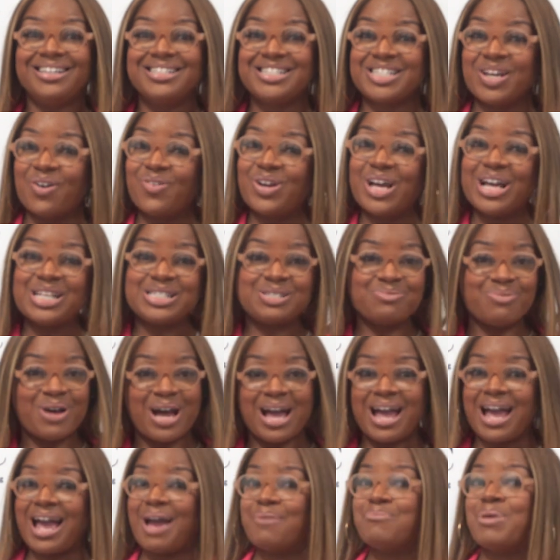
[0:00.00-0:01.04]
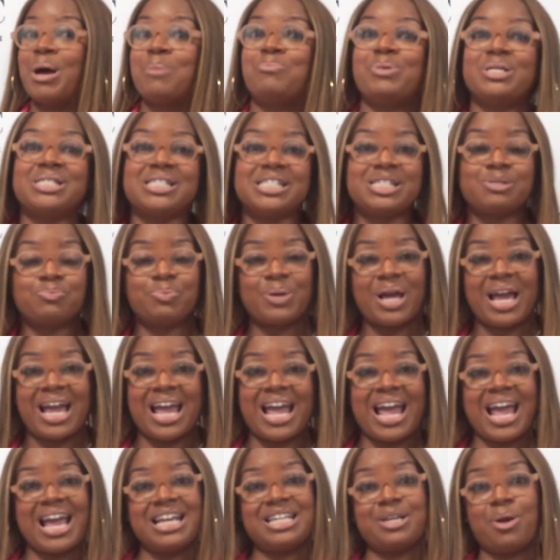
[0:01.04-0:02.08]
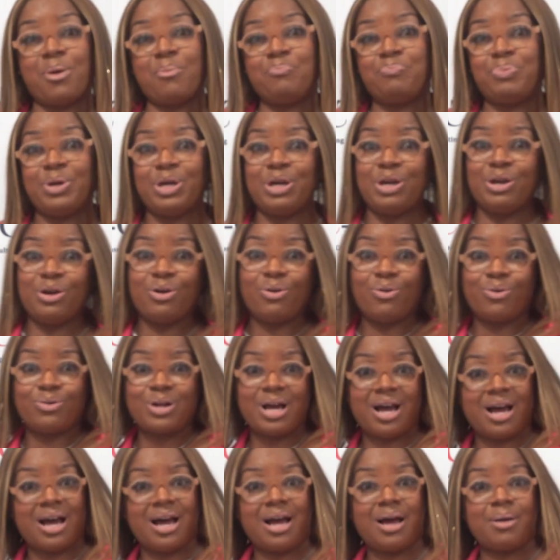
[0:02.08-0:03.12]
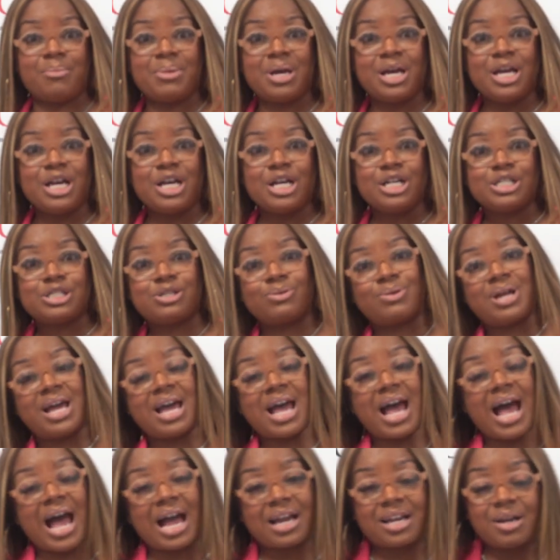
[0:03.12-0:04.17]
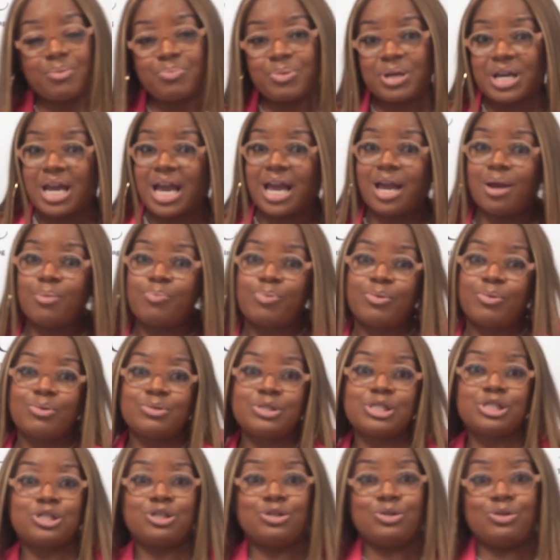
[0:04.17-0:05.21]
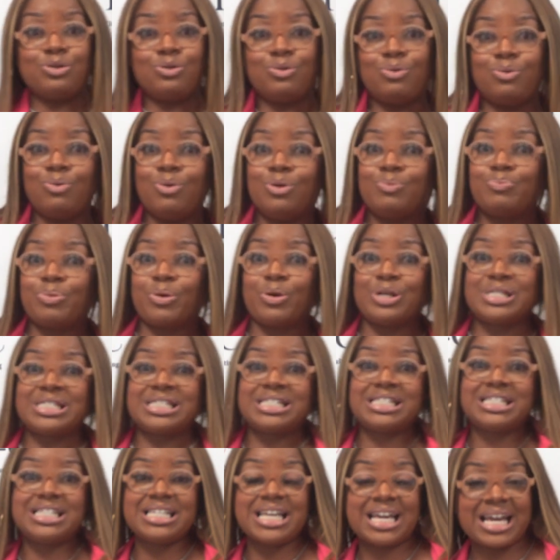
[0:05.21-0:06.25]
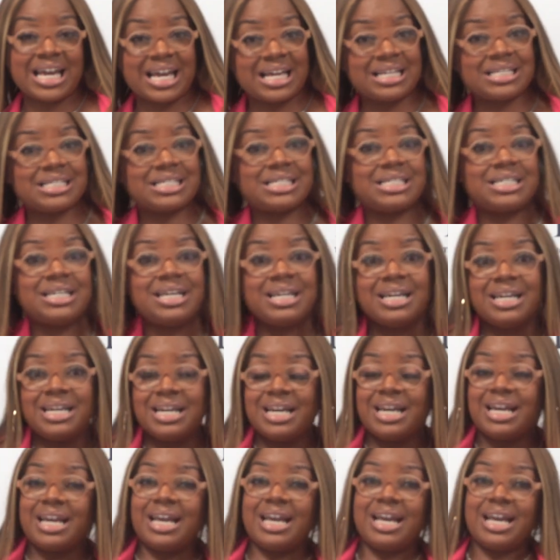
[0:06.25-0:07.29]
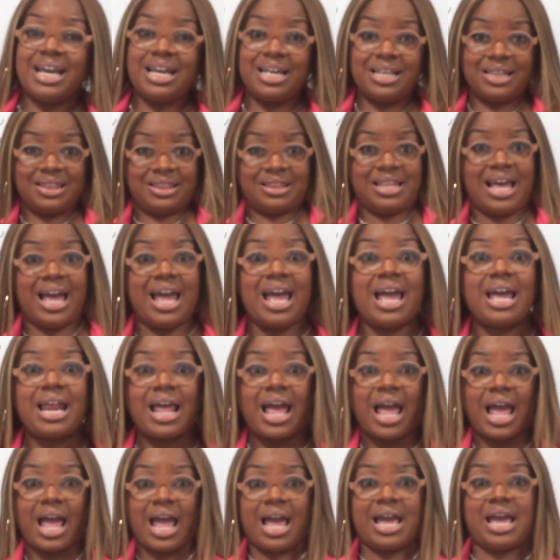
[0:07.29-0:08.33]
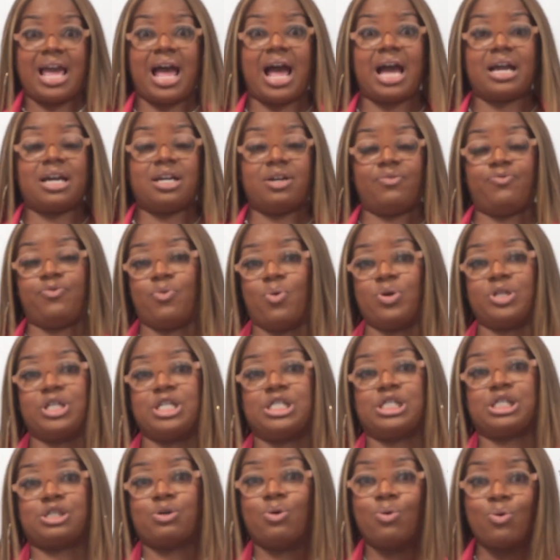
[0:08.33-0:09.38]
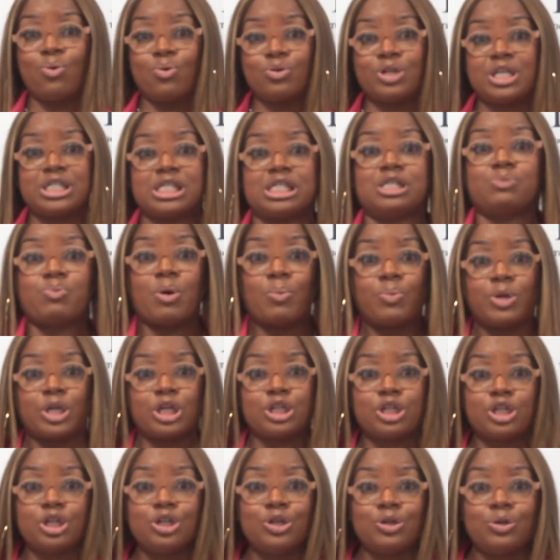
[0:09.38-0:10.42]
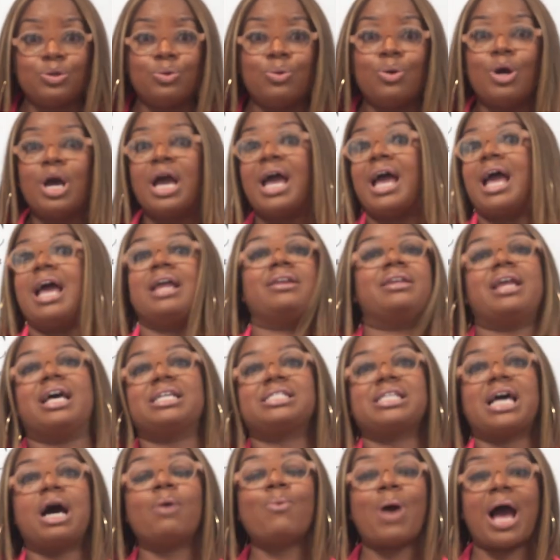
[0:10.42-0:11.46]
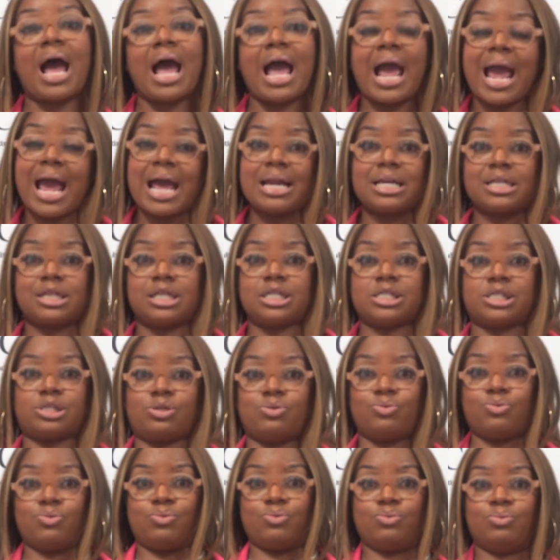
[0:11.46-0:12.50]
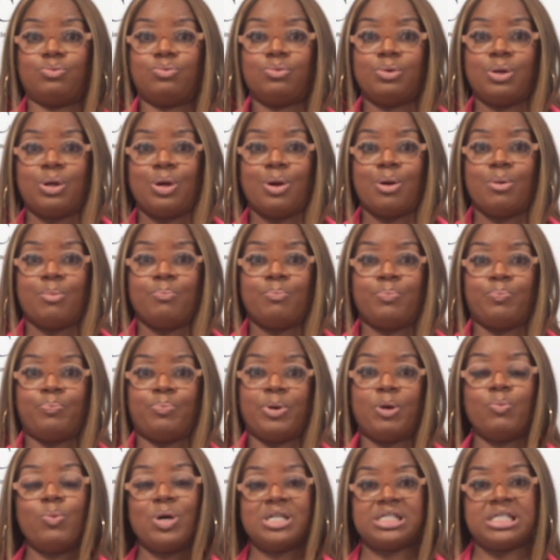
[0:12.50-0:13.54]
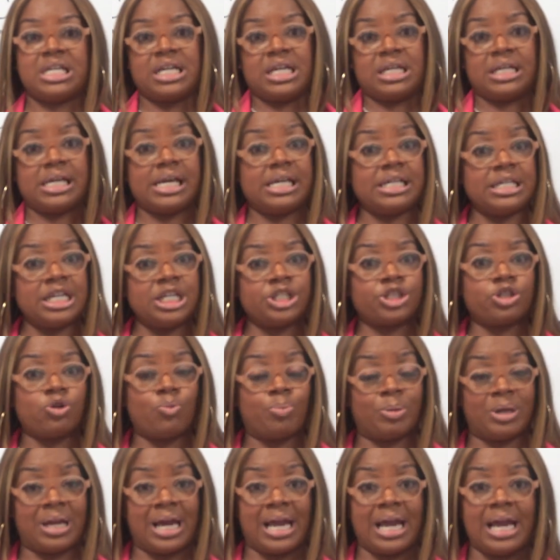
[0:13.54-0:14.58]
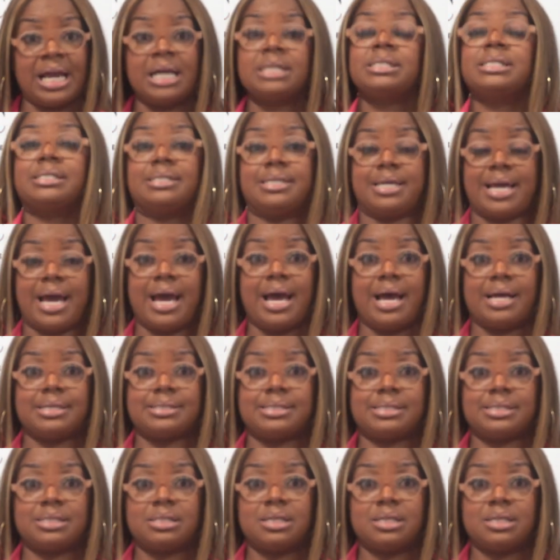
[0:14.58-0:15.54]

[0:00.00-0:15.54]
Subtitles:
So guess what? My business plan had to build up so that I could be able to present that, hey, I can afford this school, this is what we could do, and that's how I added the school. But was it in the initial plans? Yes.